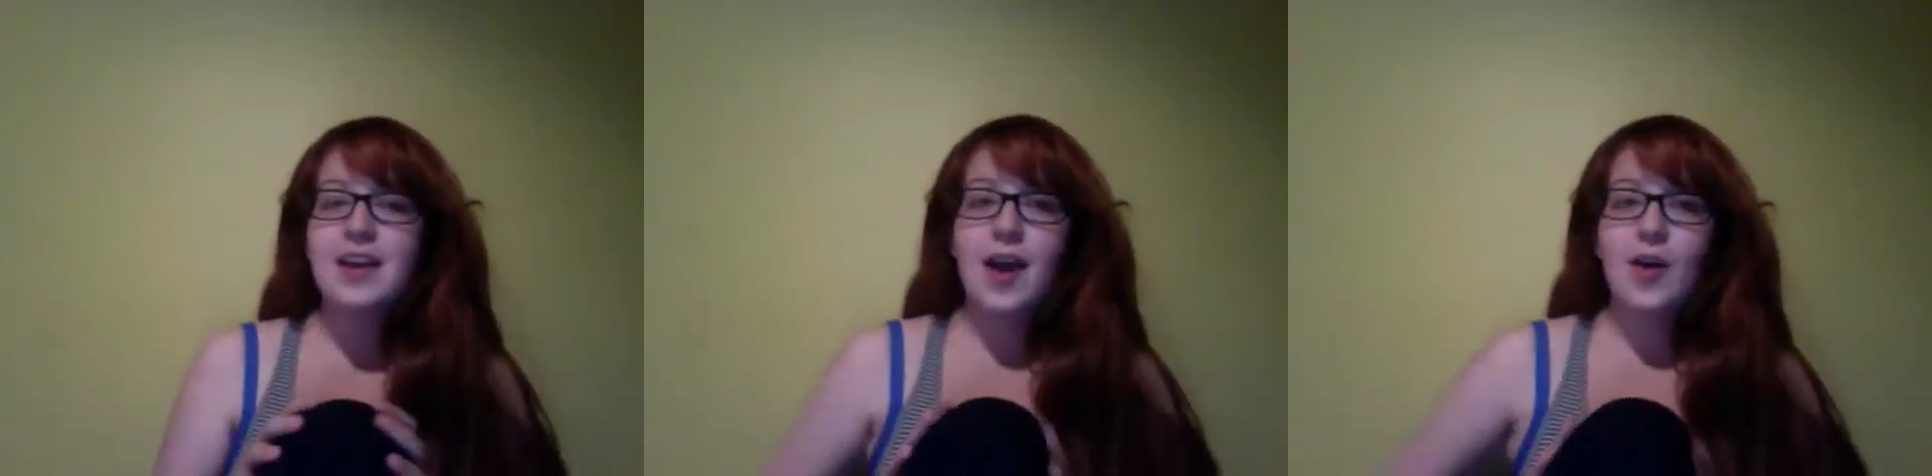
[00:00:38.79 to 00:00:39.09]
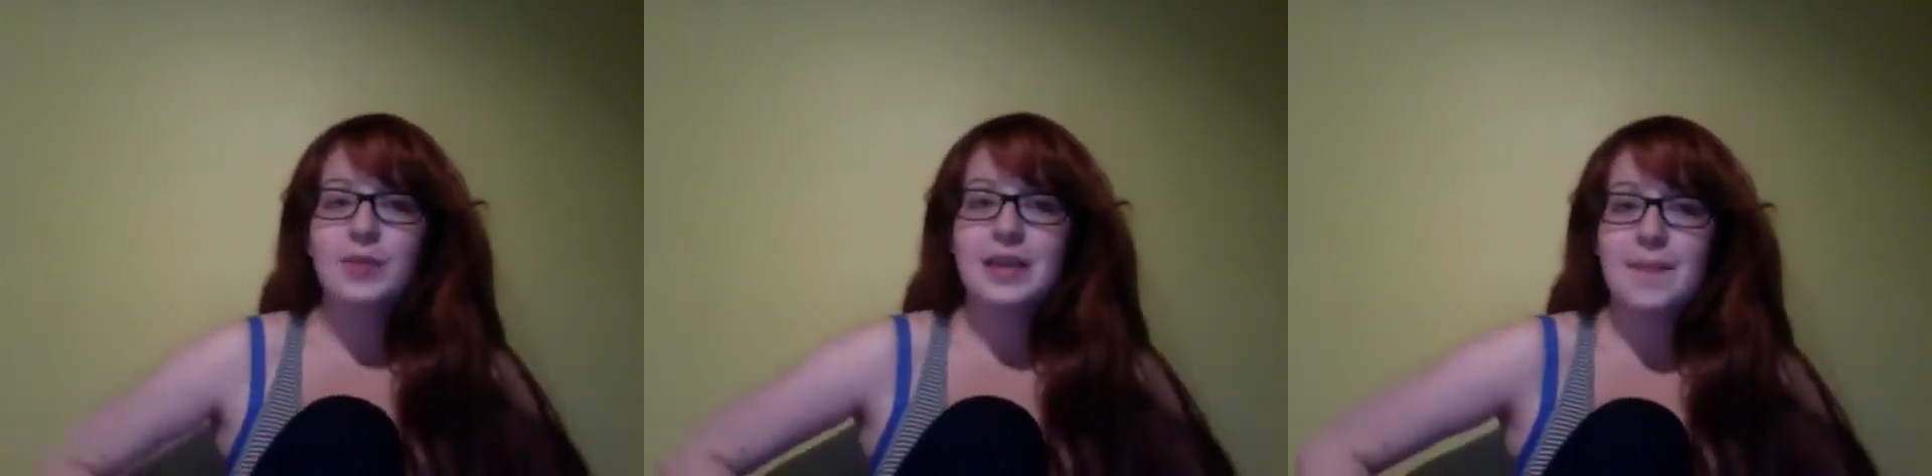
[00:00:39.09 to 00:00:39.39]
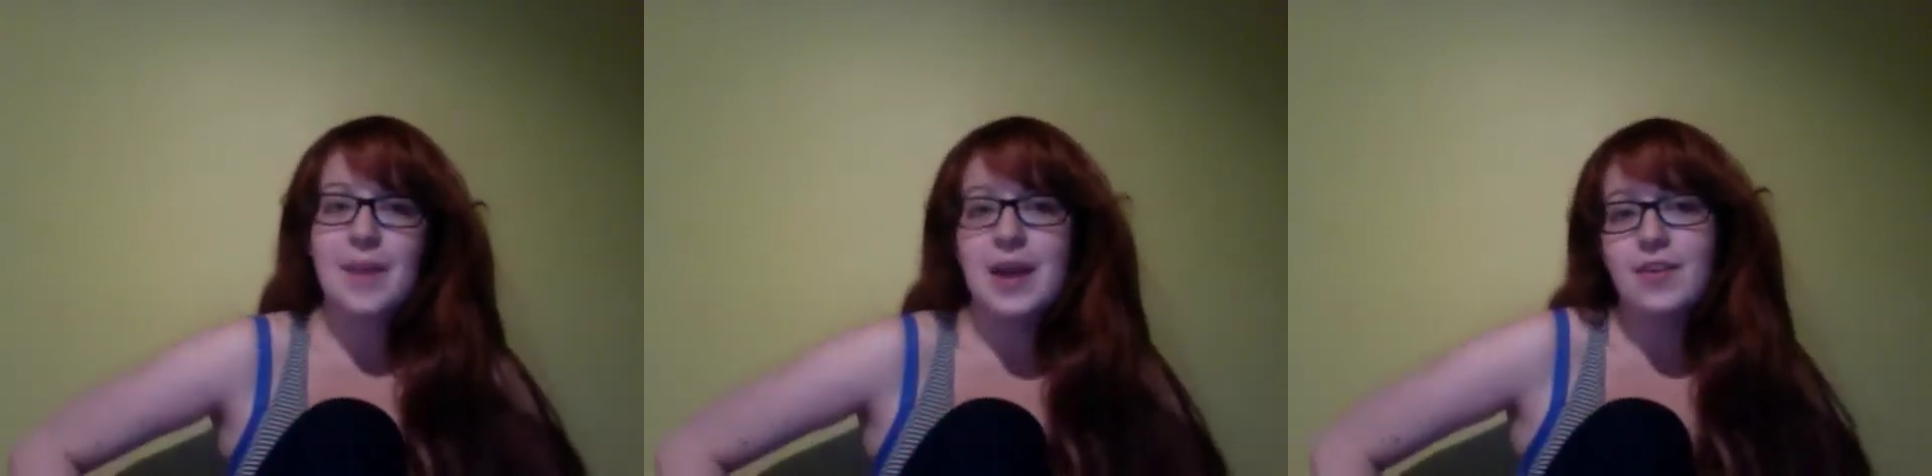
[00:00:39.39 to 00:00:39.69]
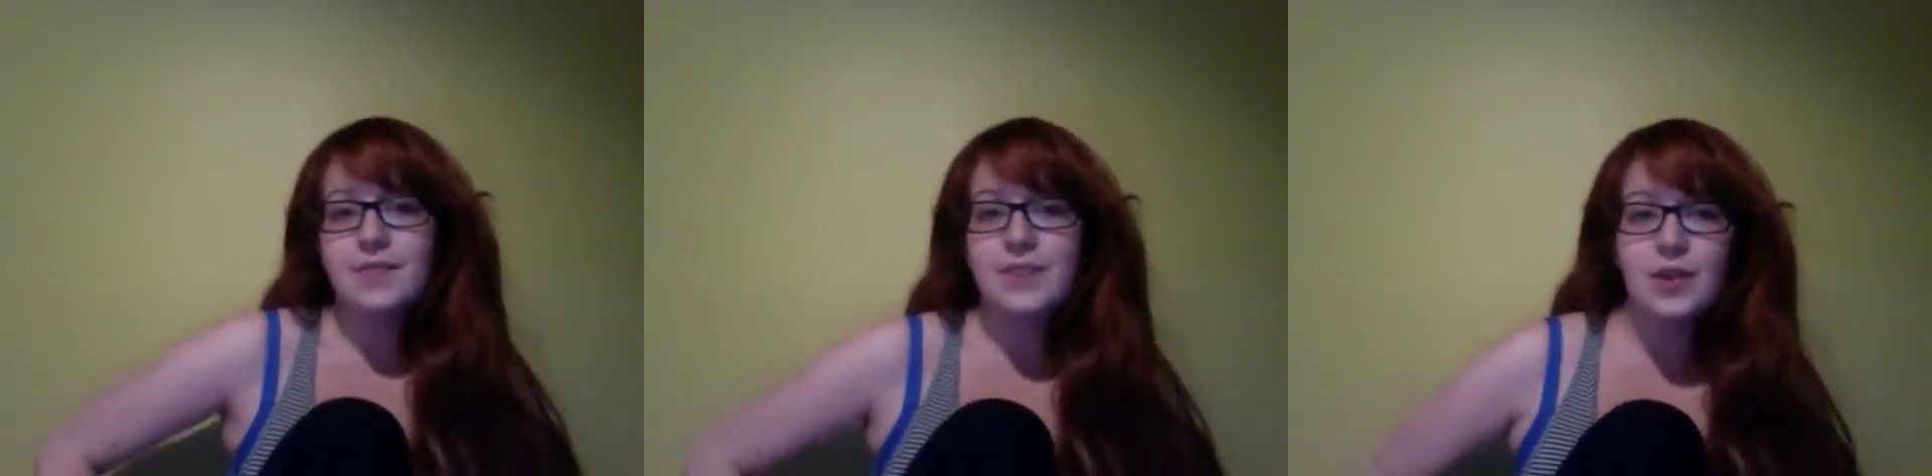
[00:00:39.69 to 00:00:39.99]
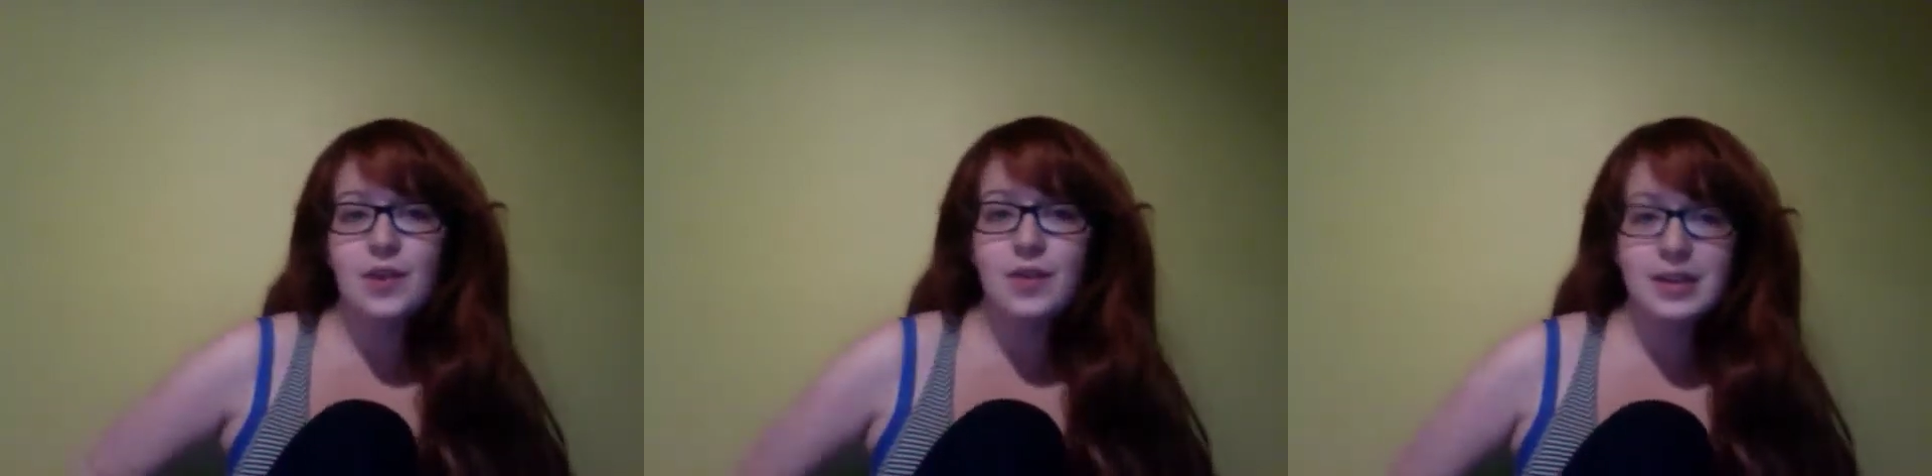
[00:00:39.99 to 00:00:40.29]
help me get better at
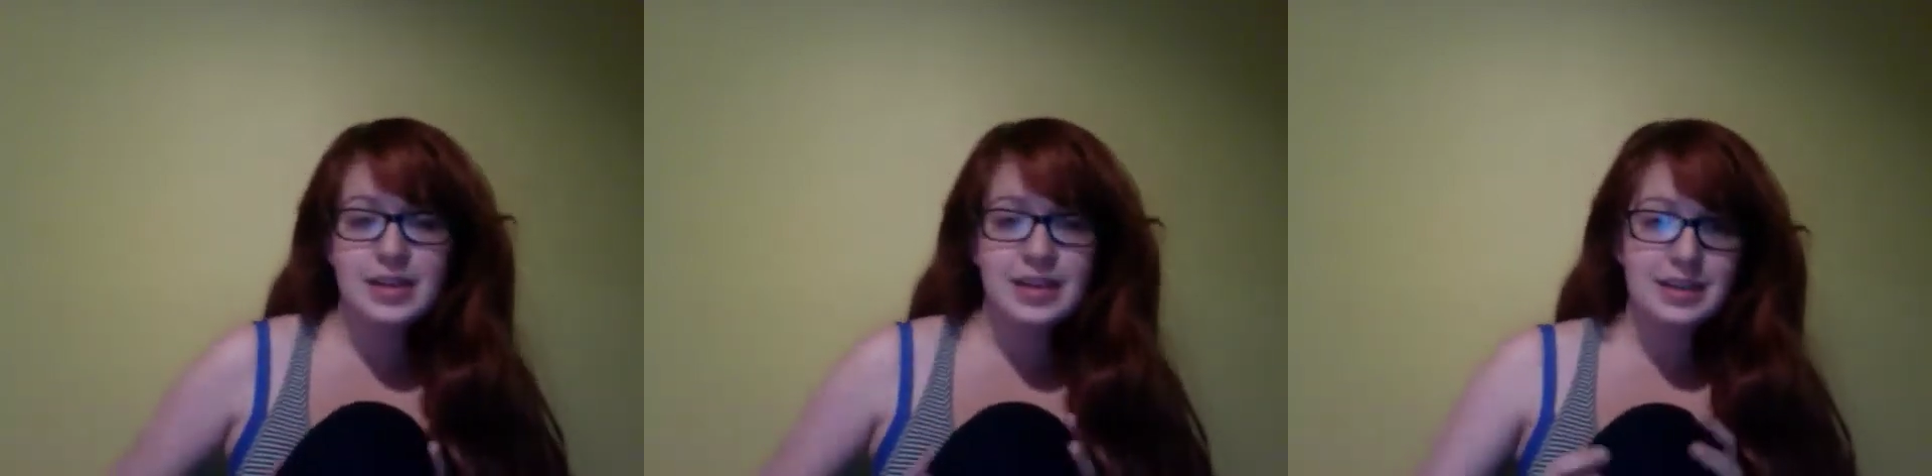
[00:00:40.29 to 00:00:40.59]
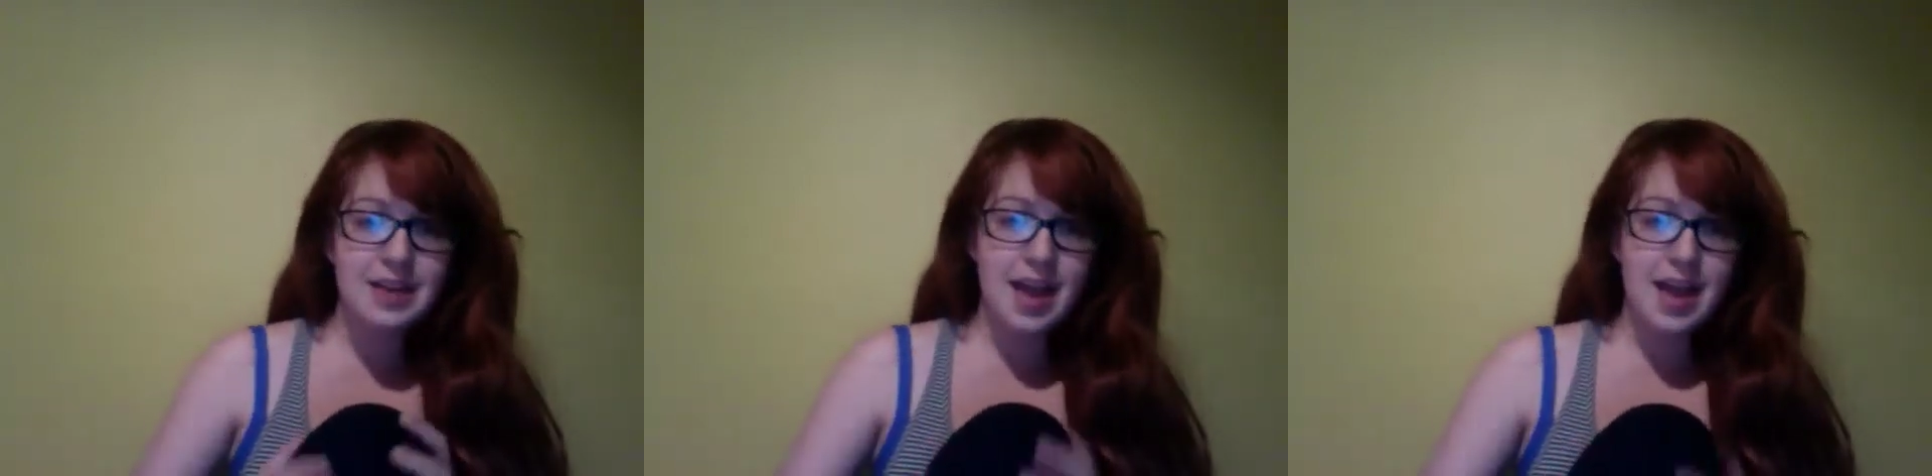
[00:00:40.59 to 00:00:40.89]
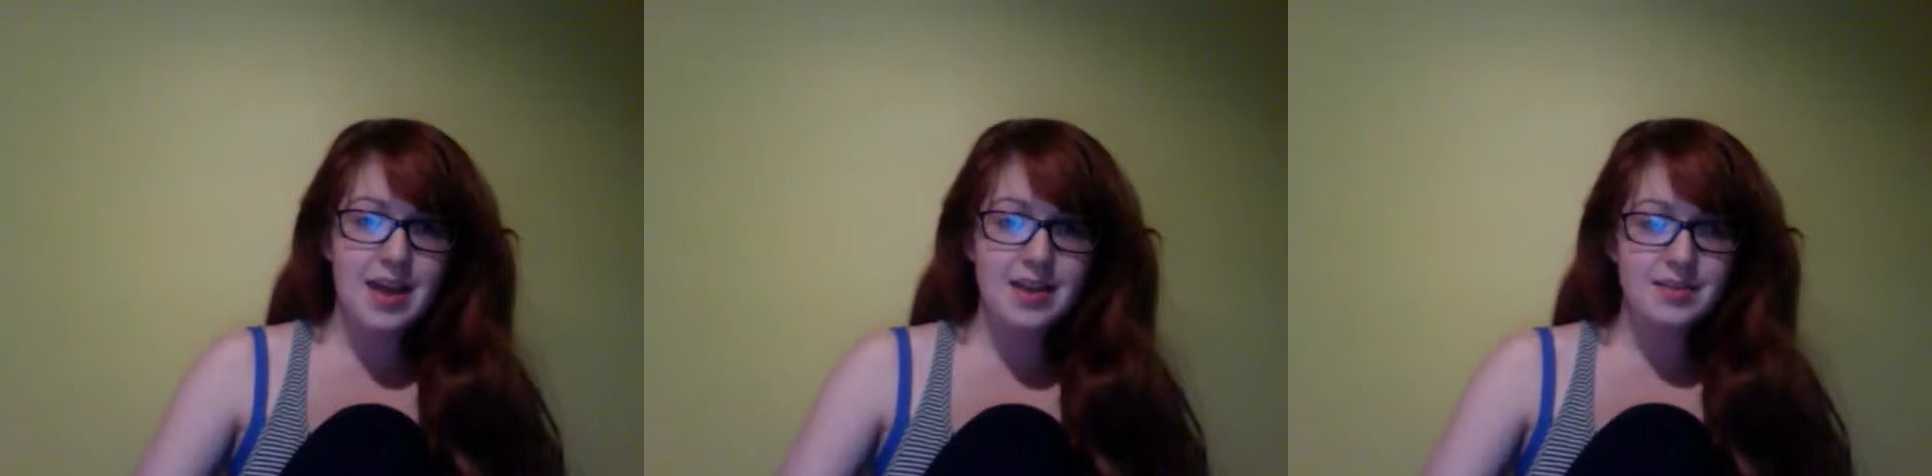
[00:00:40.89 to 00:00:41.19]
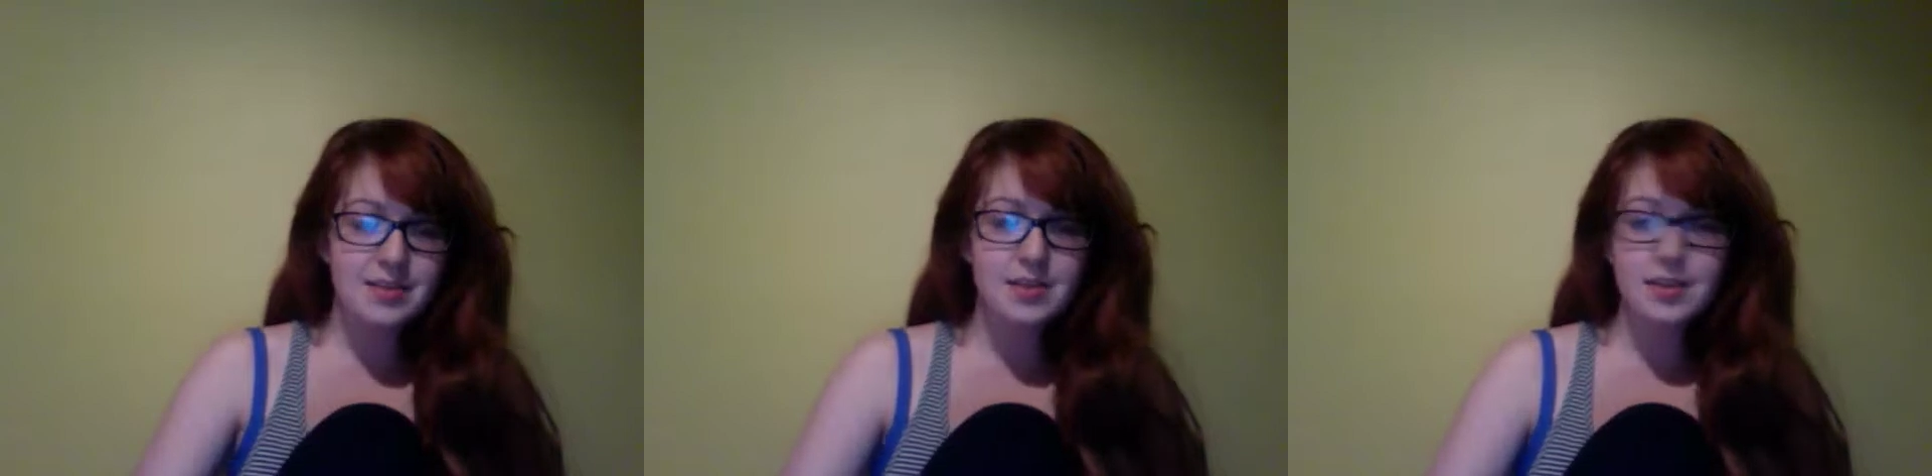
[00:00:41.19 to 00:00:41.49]
video editing and,